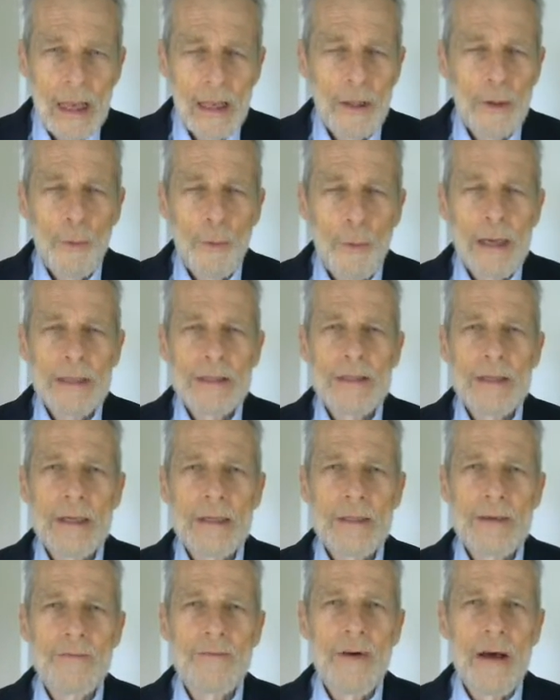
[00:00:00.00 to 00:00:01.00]
Ellen White
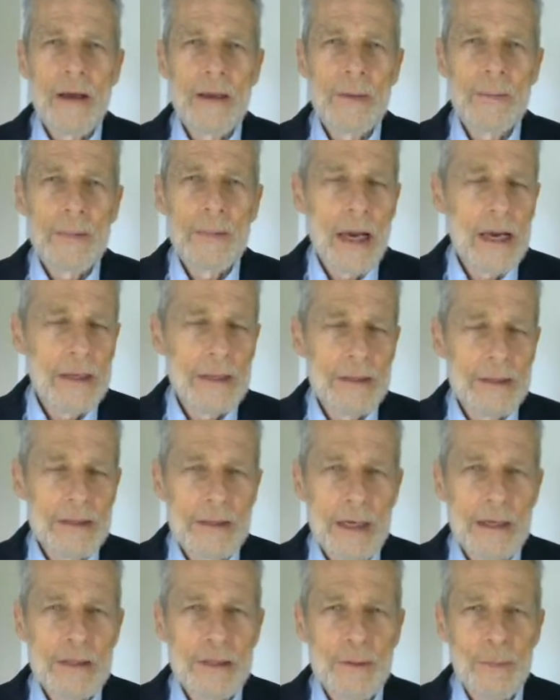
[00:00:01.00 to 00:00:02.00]
says in Volume 9 of the
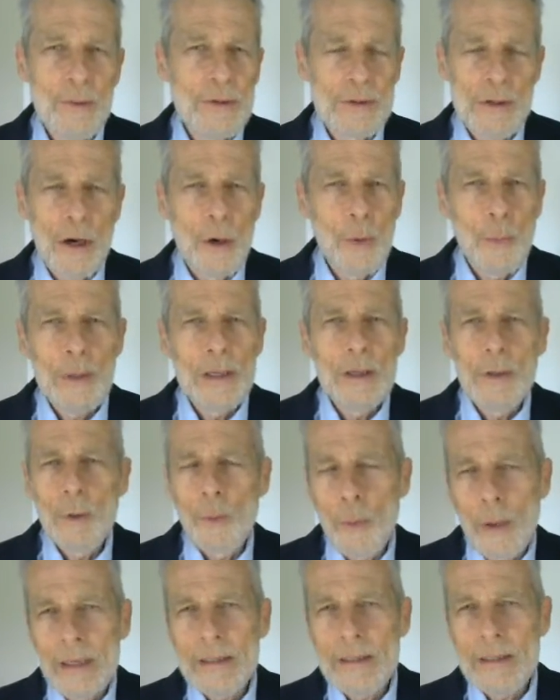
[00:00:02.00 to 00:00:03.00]
Testimonies, Are we
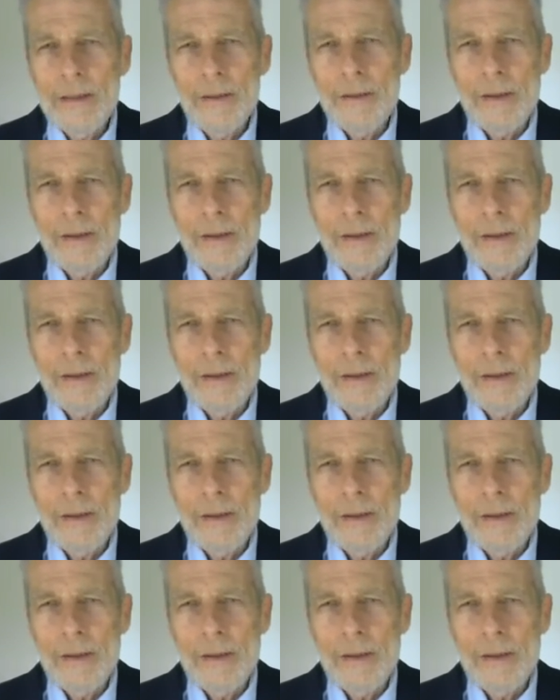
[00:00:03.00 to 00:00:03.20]
to wait